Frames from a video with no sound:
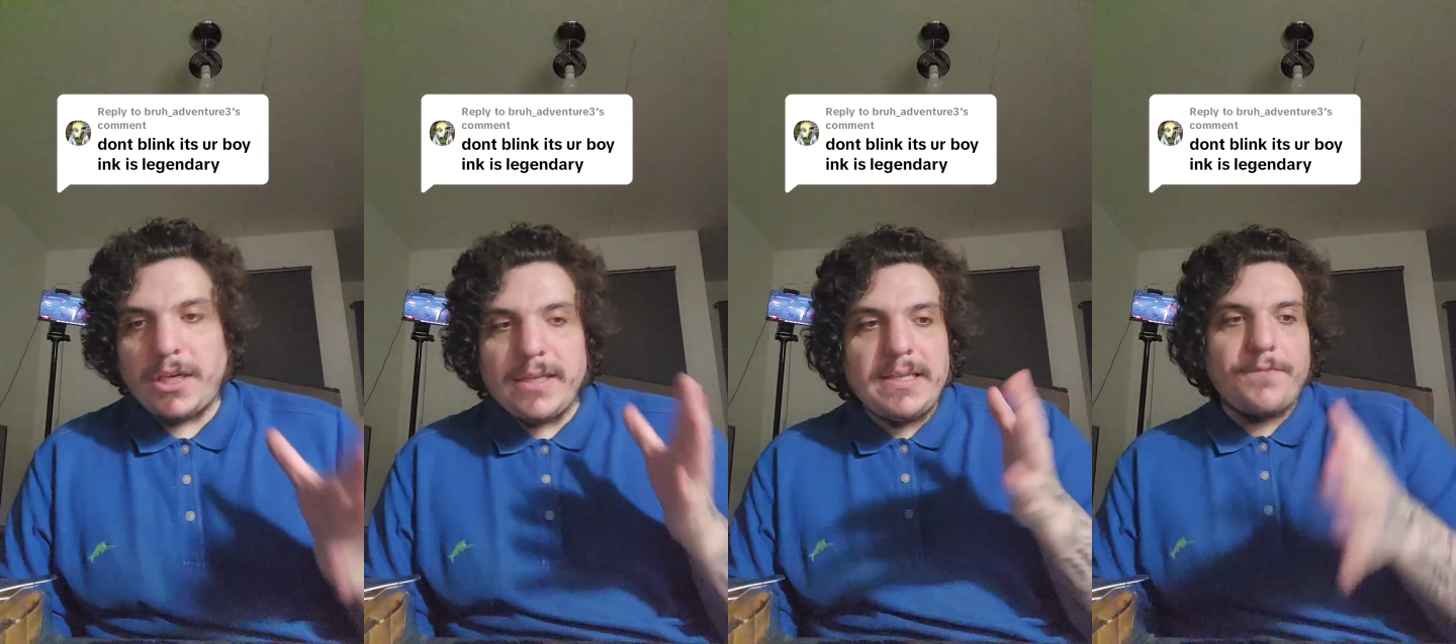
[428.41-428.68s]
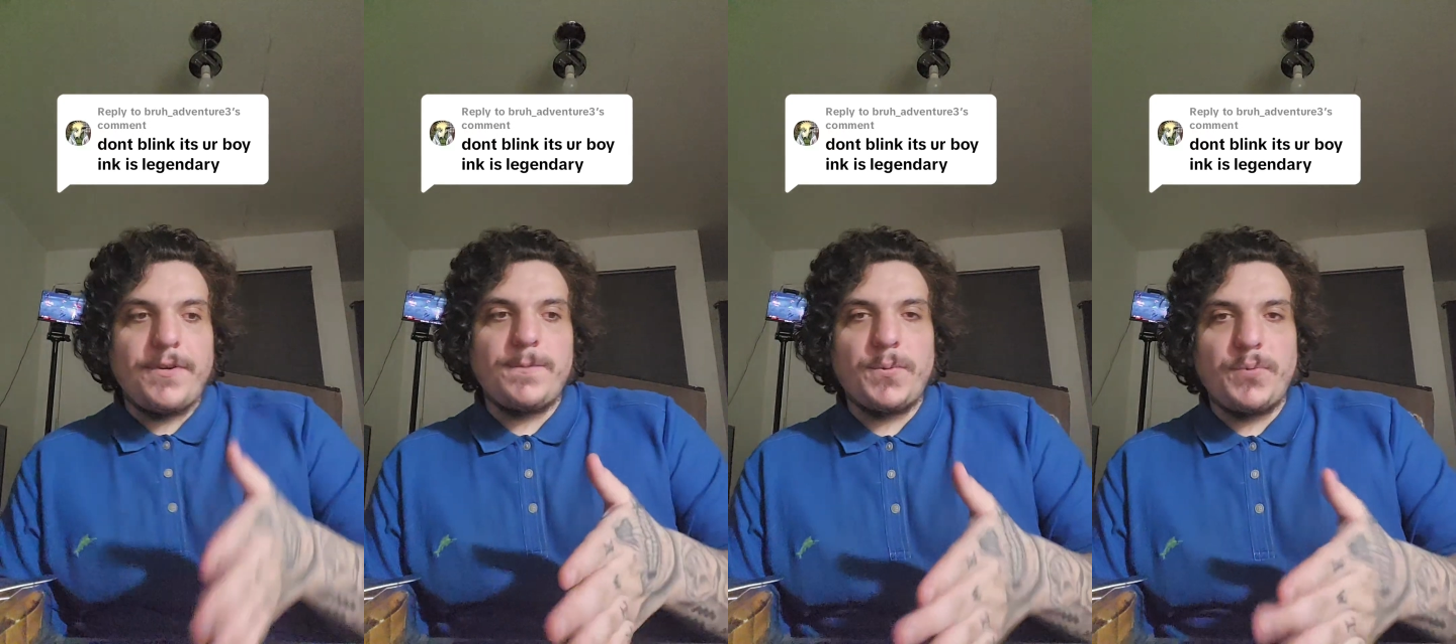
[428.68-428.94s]
not a
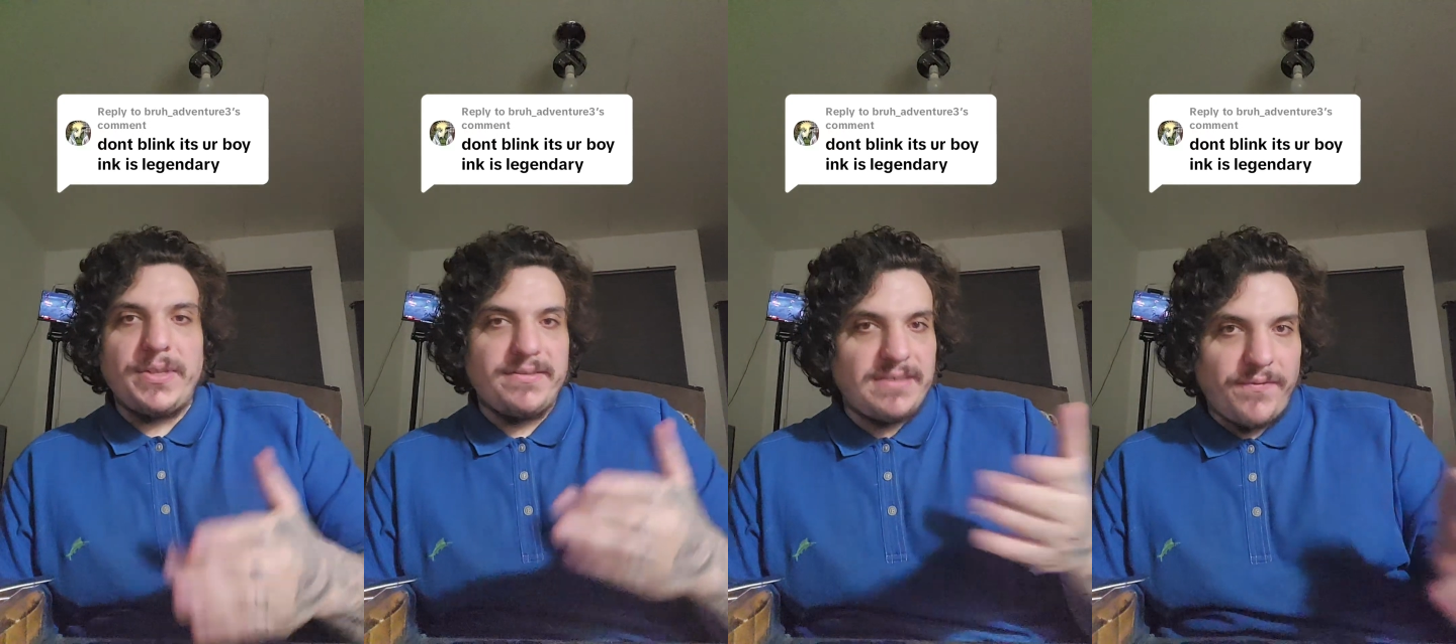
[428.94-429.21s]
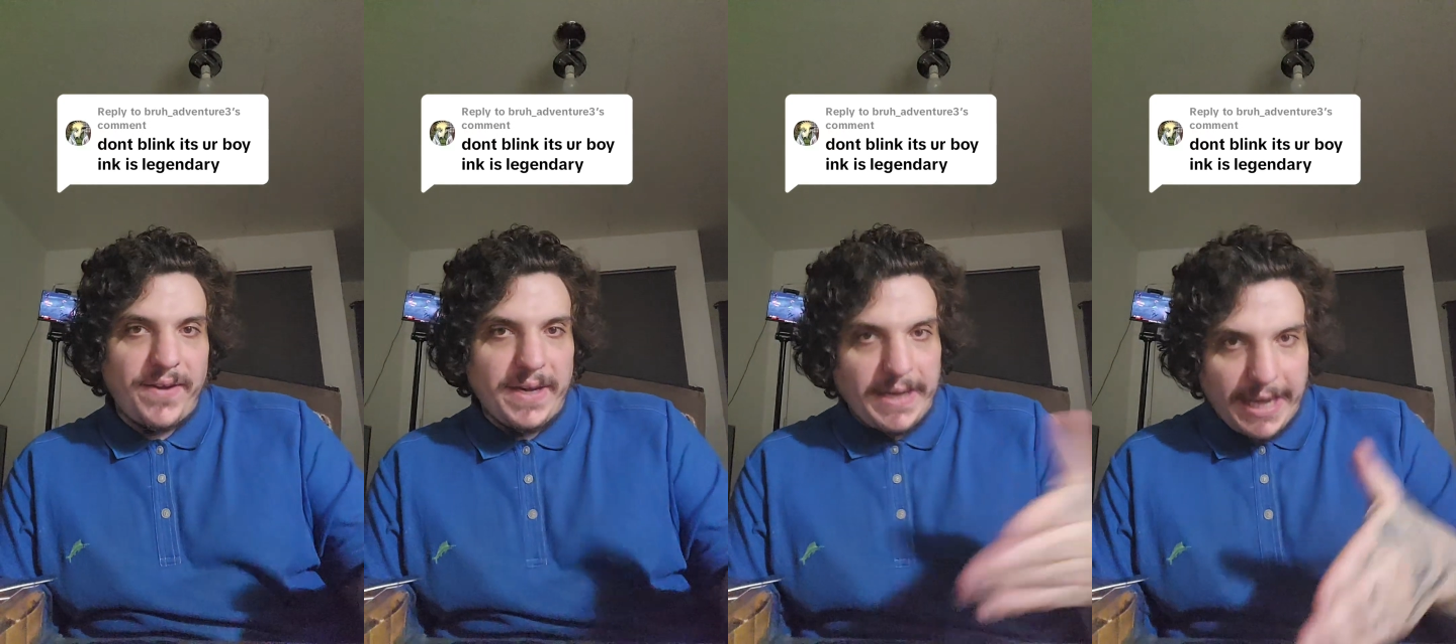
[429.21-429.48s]
difference between
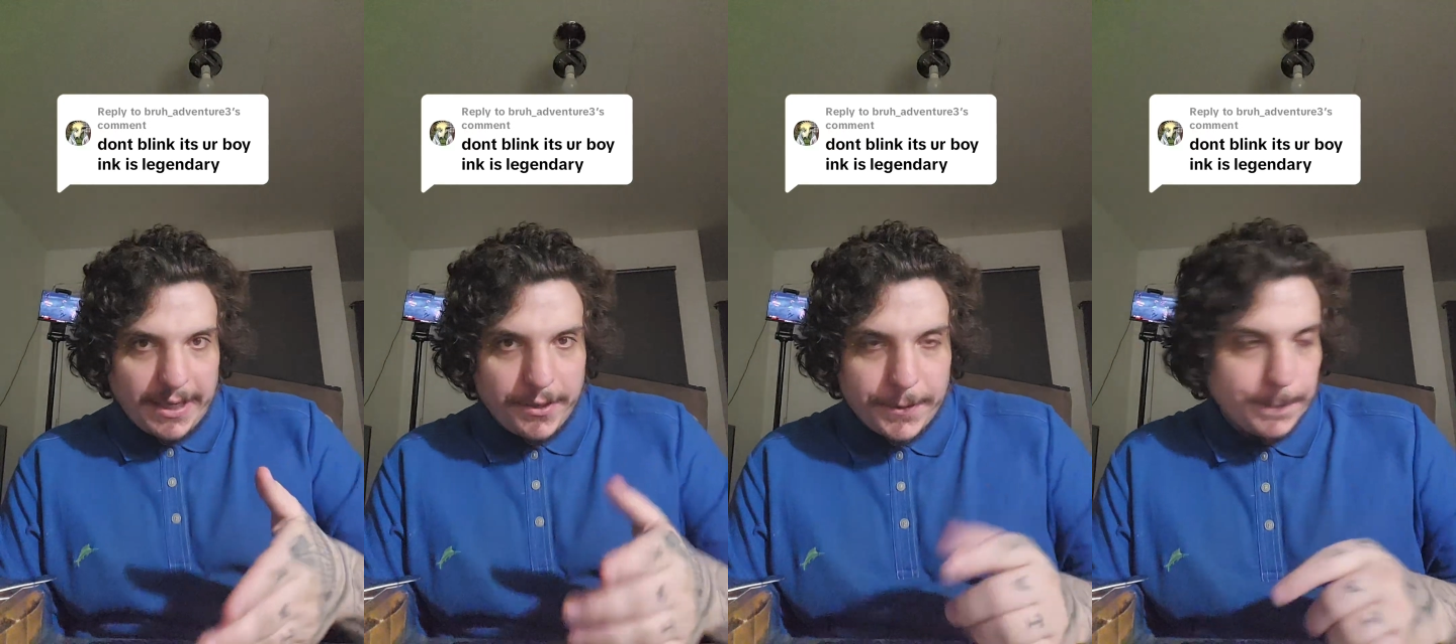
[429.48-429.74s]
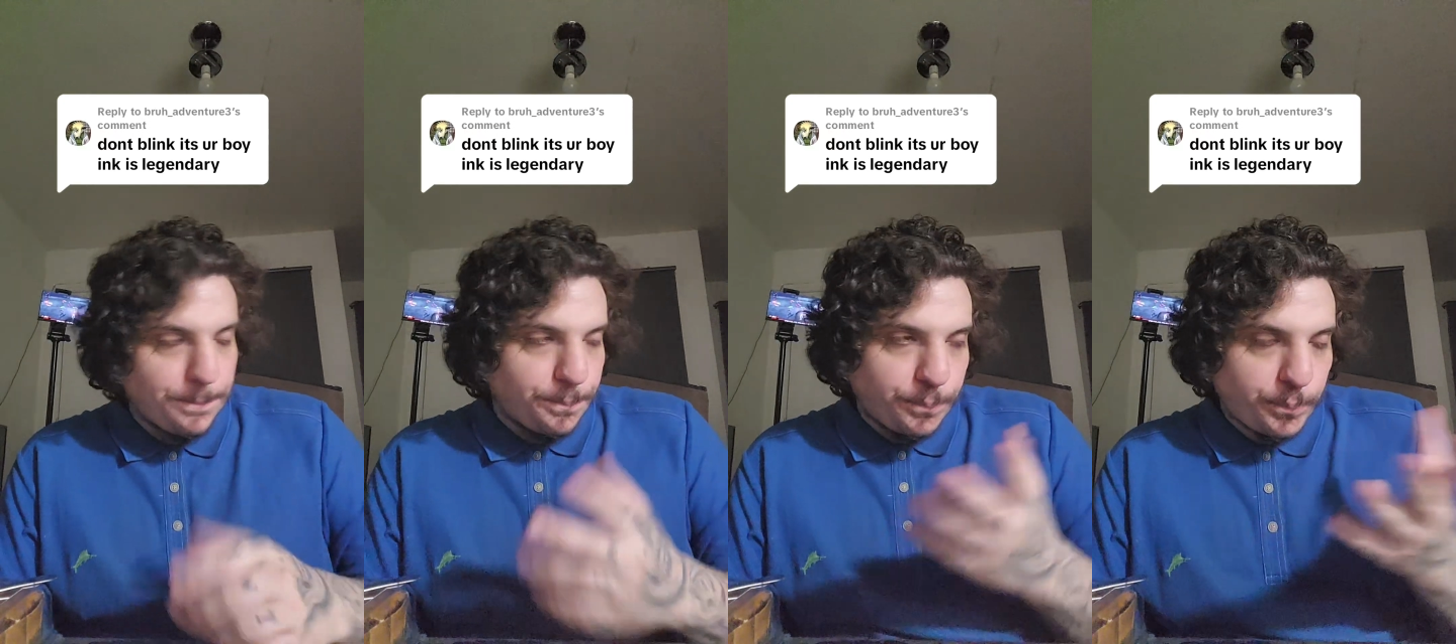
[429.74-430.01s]
Stefan and Ink.